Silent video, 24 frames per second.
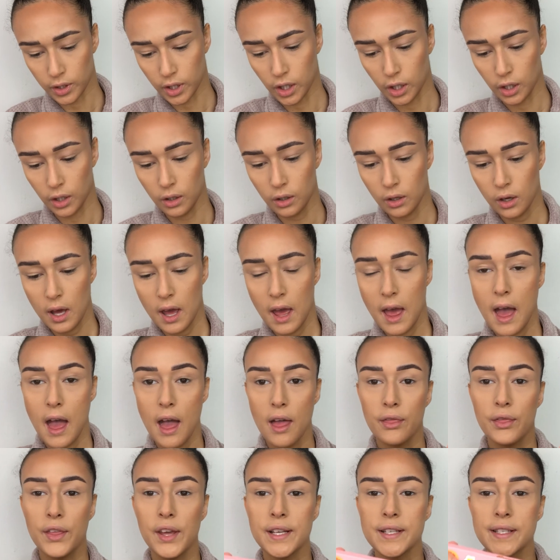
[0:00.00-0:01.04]
you,
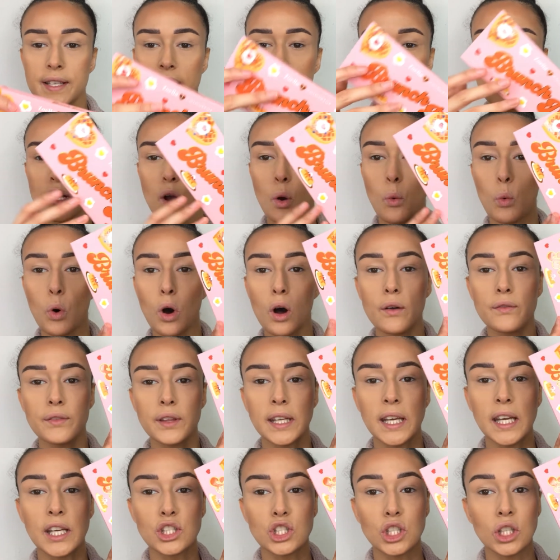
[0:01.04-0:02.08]
this is what
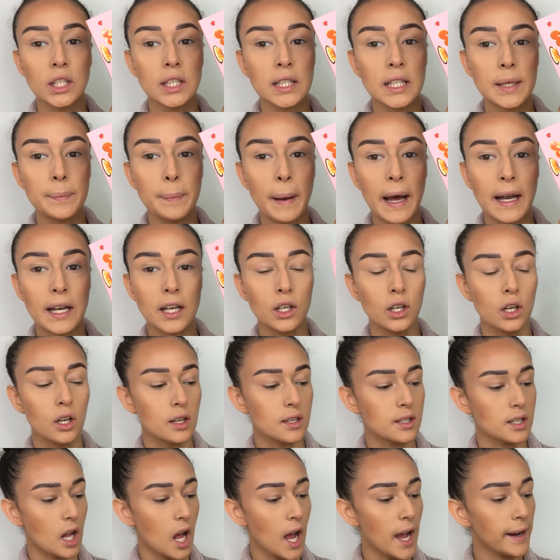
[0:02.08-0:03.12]
the cheeky palette
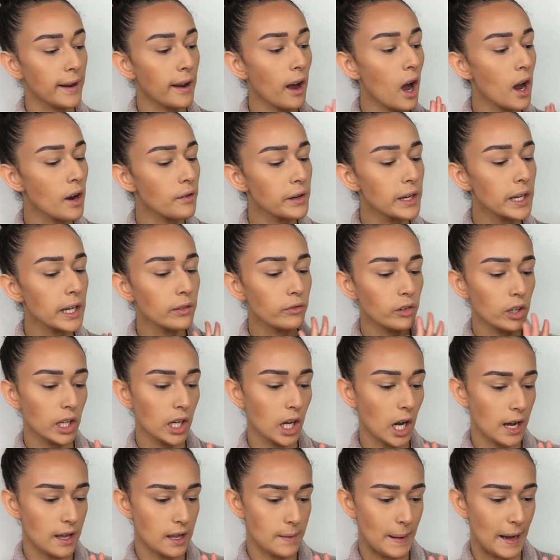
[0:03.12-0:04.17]
looks like. I really, really
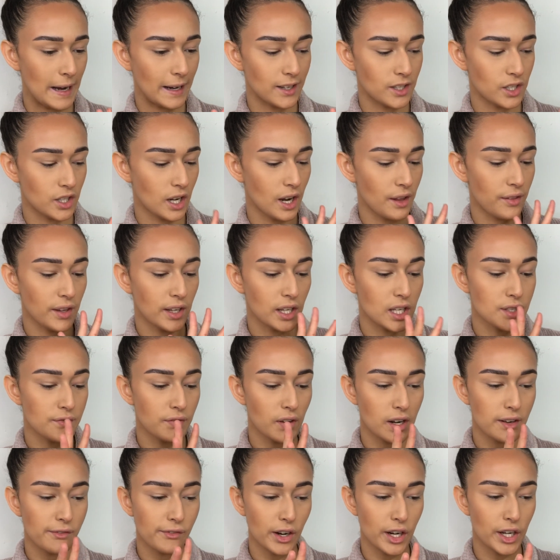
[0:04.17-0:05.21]
like the packaging. I think it's
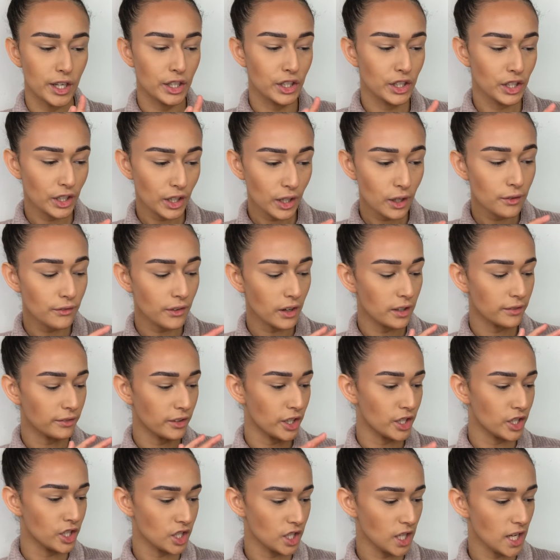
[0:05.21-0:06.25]
very, very cute, very,
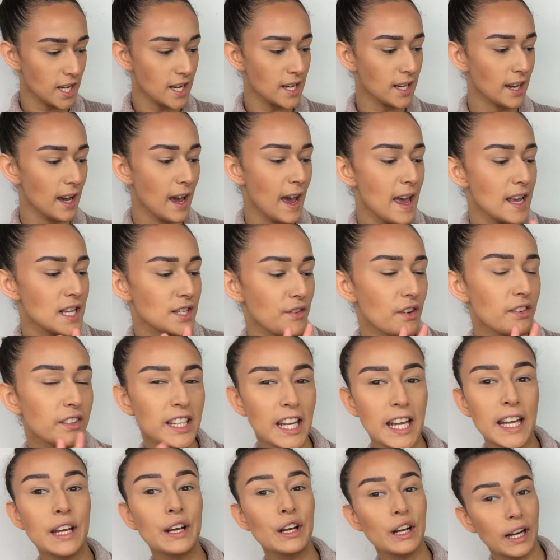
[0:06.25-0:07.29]
very chic. It's
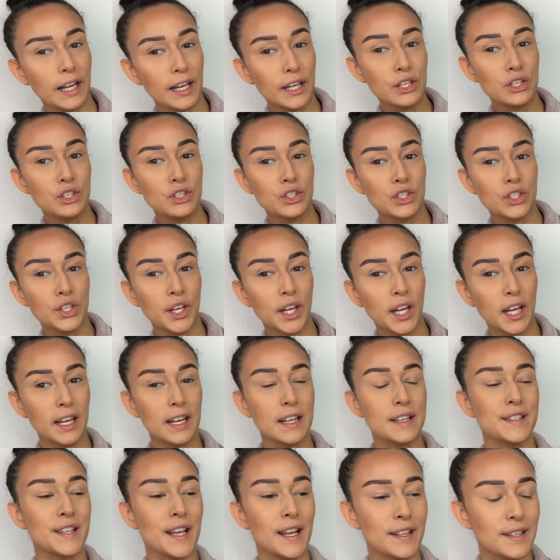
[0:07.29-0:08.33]
very English in
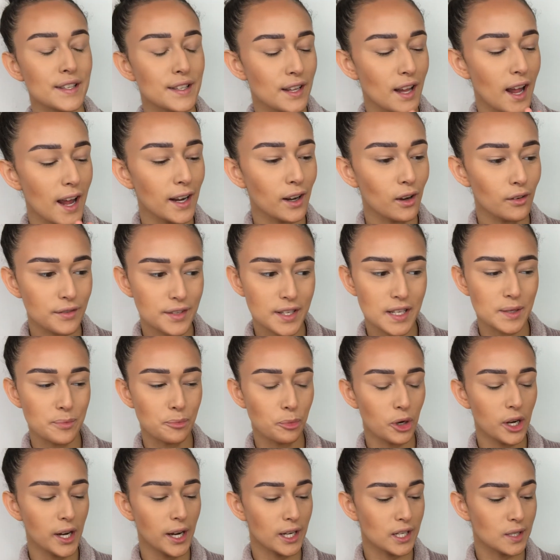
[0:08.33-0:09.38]
a sense, like obviously it's
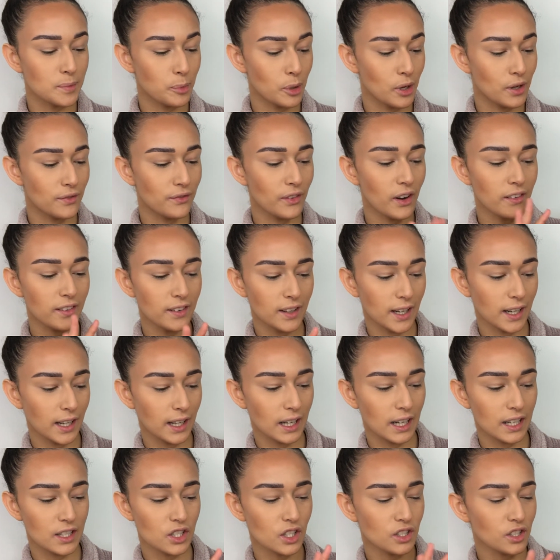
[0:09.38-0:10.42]
British, but very
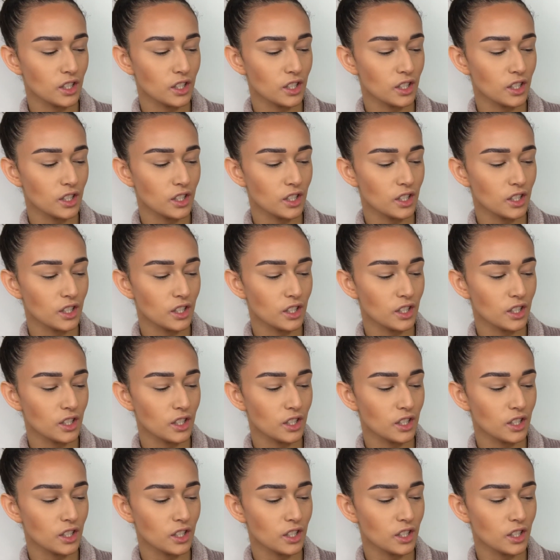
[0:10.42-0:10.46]
English.